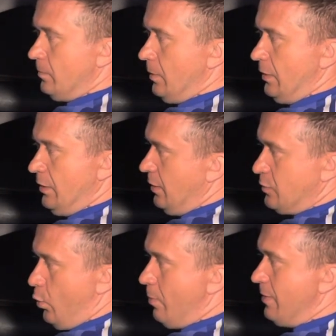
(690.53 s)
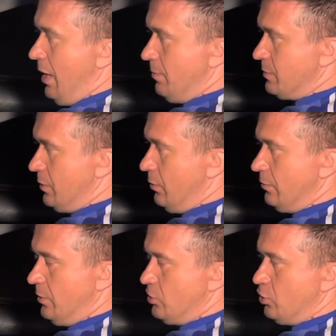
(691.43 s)
And it is warmed up, so
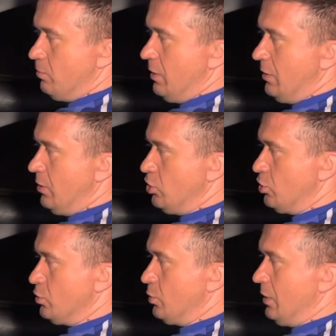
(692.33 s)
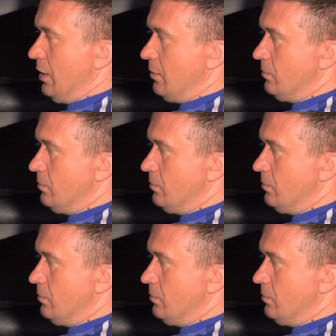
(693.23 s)
there shouldn't be any issues with that.